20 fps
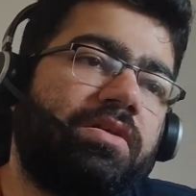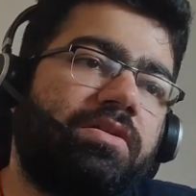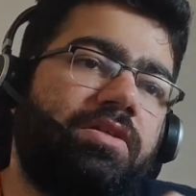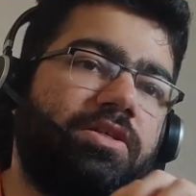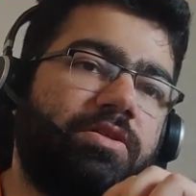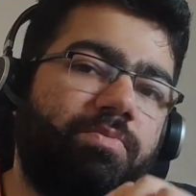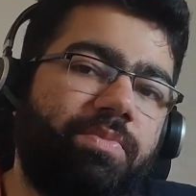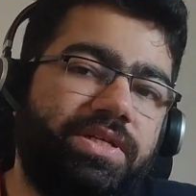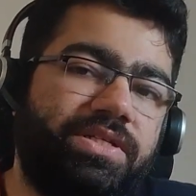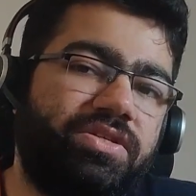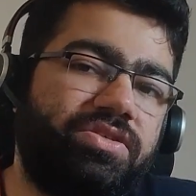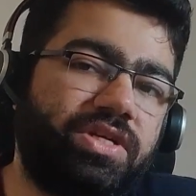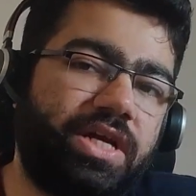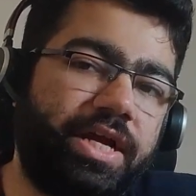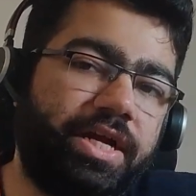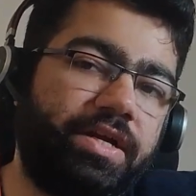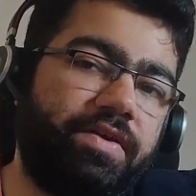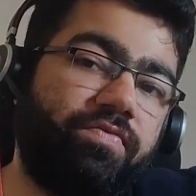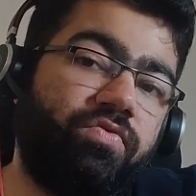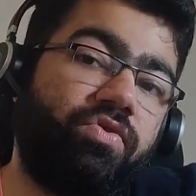This message
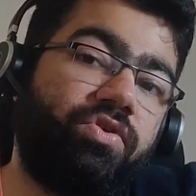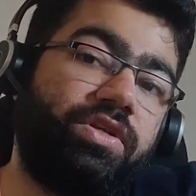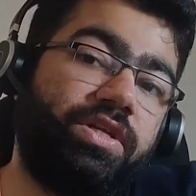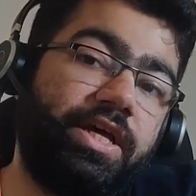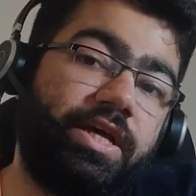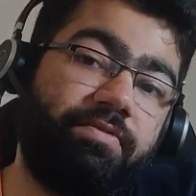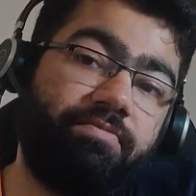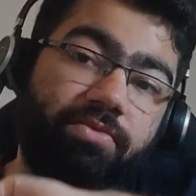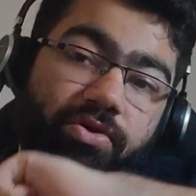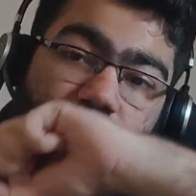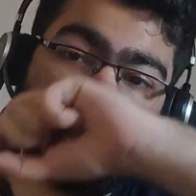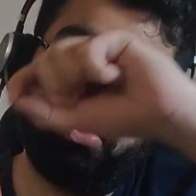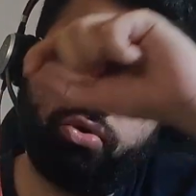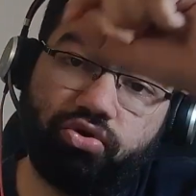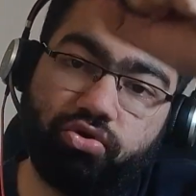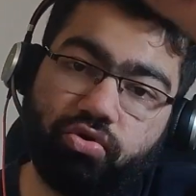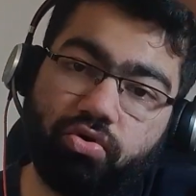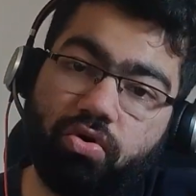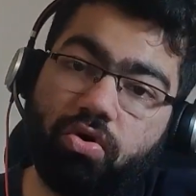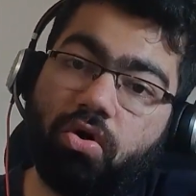ID would then be
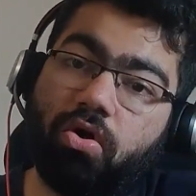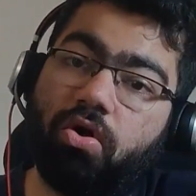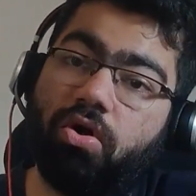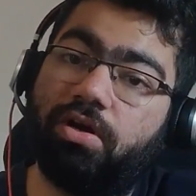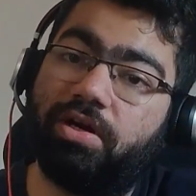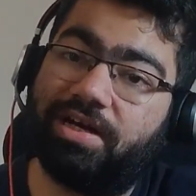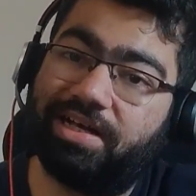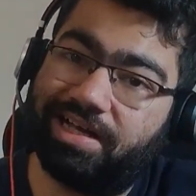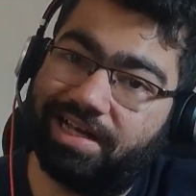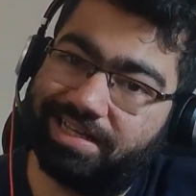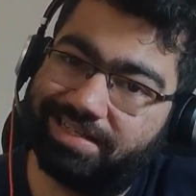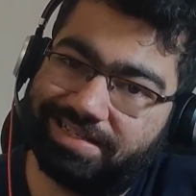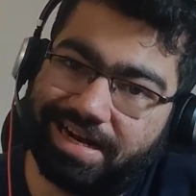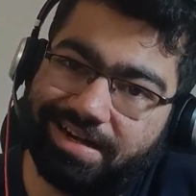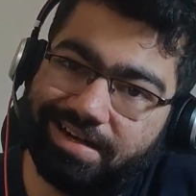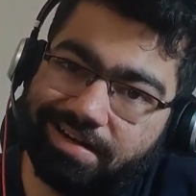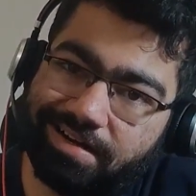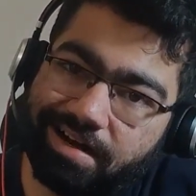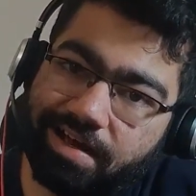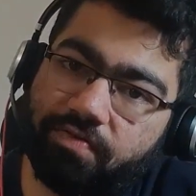used to call
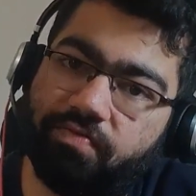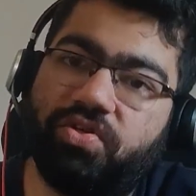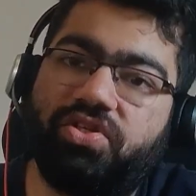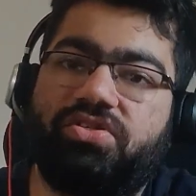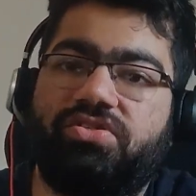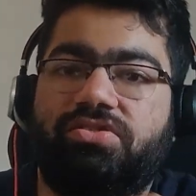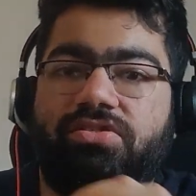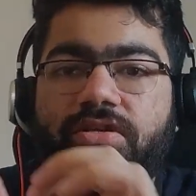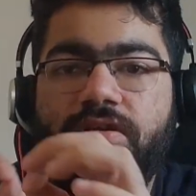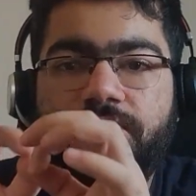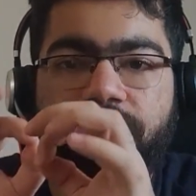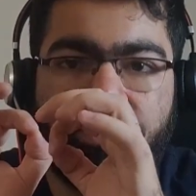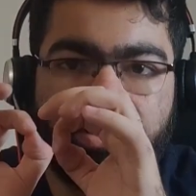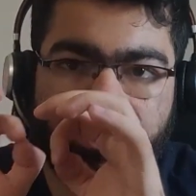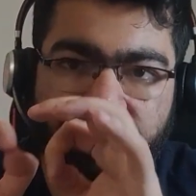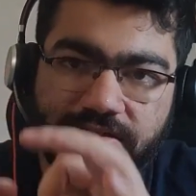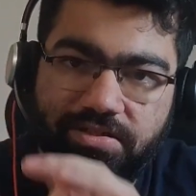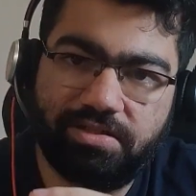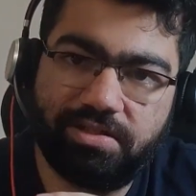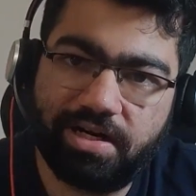Cassandra, which is their
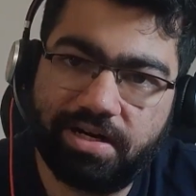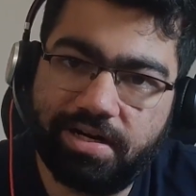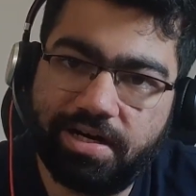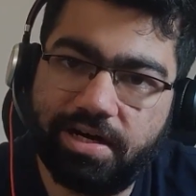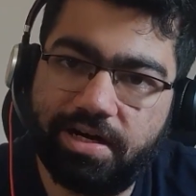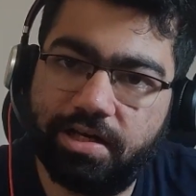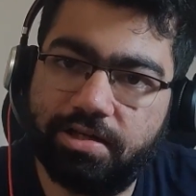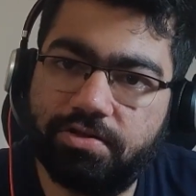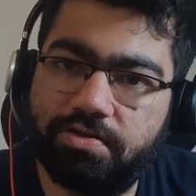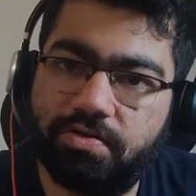persistent data